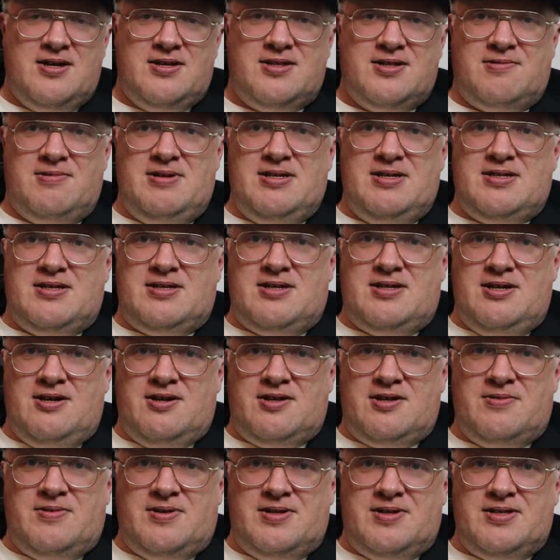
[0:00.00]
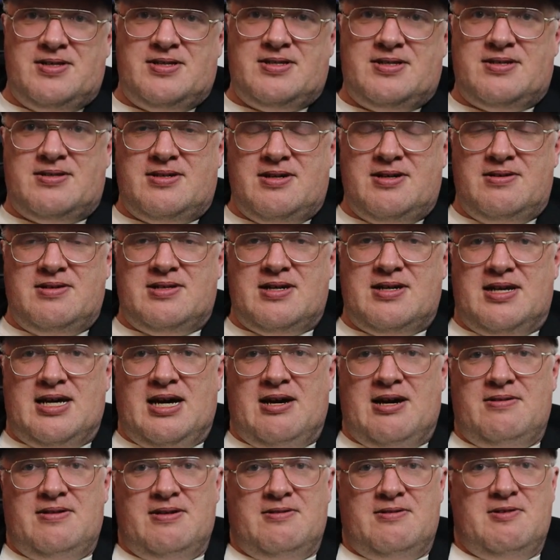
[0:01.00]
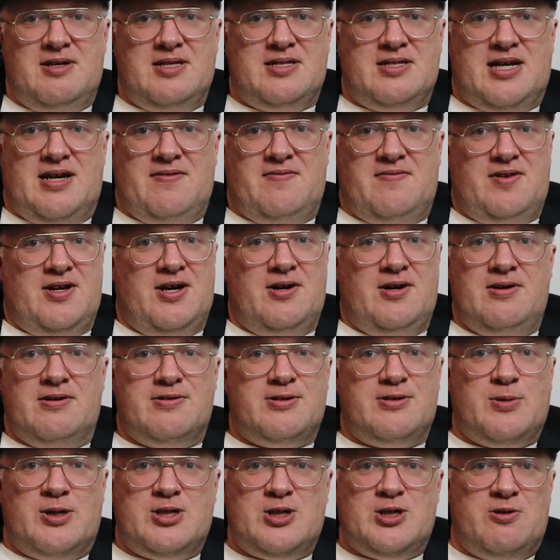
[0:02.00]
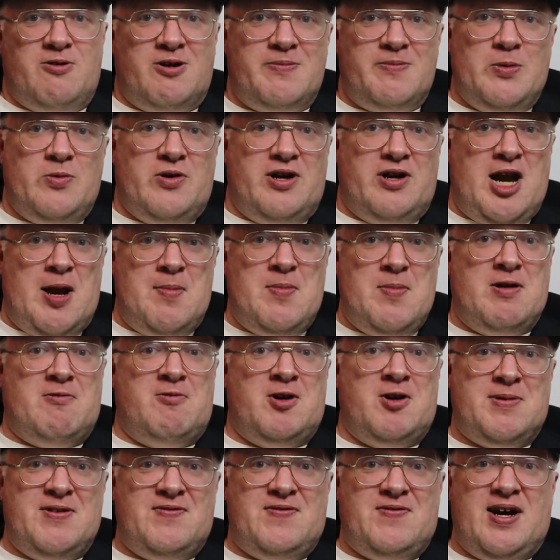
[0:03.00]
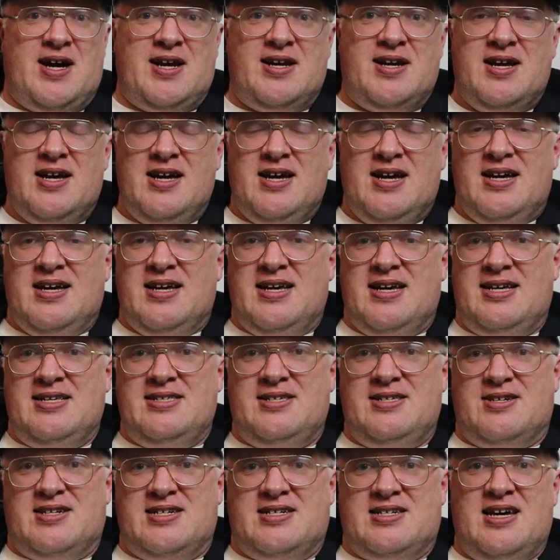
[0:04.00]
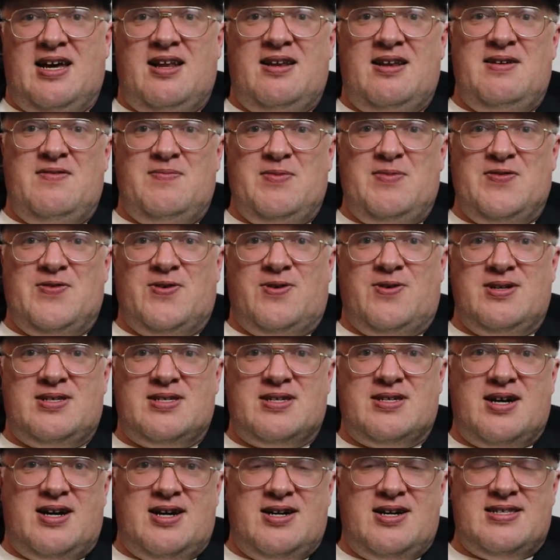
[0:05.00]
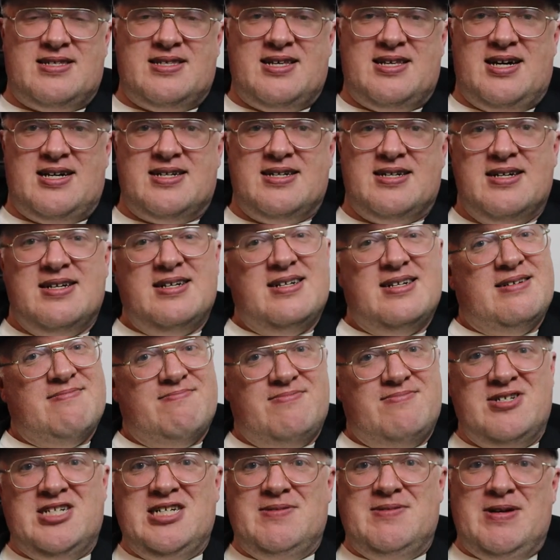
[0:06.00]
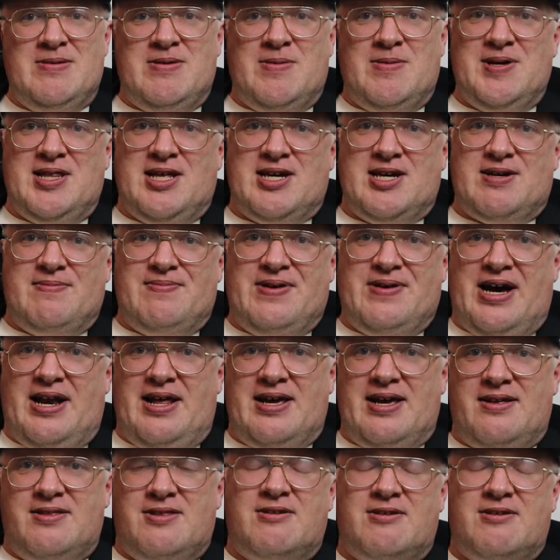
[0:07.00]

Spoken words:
The reasons the other ones don't stand out, and the reason I have no interest in watching the rugby one, and I'm a big rugby fan, is you can tell even before it starts that maybe it won't be that compelling.